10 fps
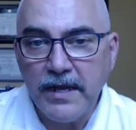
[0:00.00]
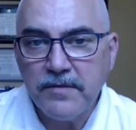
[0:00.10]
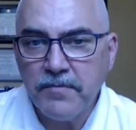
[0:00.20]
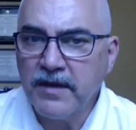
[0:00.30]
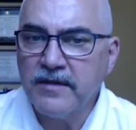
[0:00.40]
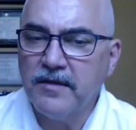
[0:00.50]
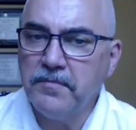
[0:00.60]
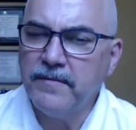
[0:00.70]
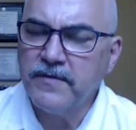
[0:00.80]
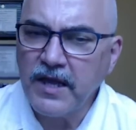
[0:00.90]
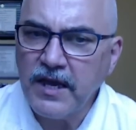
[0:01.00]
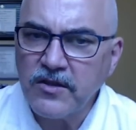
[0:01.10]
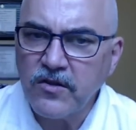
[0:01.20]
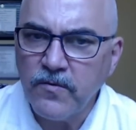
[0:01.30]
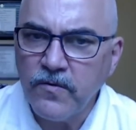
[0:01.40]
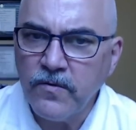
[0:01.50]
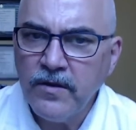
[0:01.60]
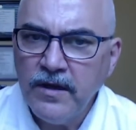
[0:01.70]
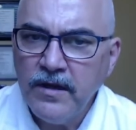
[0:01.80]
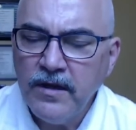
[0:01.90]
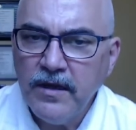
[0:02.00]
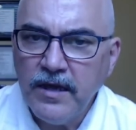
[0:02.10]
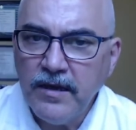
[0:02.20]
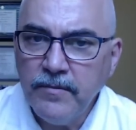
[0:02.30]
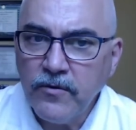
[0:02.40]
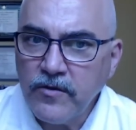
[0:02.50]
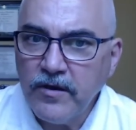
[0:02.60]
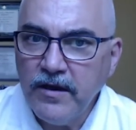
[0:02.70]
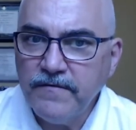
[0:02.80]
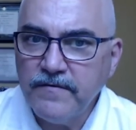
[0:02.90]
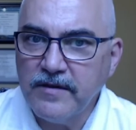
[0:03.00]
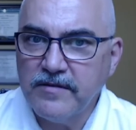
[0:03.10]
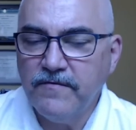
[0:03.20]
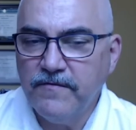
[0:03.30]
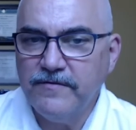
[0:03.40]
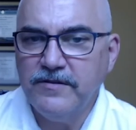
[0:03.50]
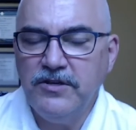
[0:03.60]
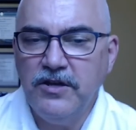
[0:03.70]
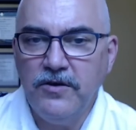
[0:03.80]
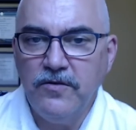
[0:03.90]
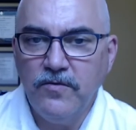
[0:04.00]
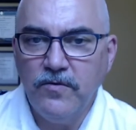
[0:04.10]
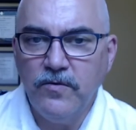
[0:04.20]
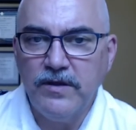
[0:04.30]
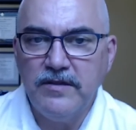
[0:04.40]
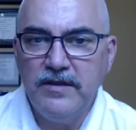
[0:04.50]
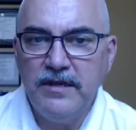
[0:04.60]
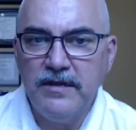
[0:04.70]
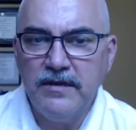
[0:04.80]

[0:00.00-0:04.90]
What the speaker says: Because sometimes the customer, him or herself, doesn't fully know what's needed.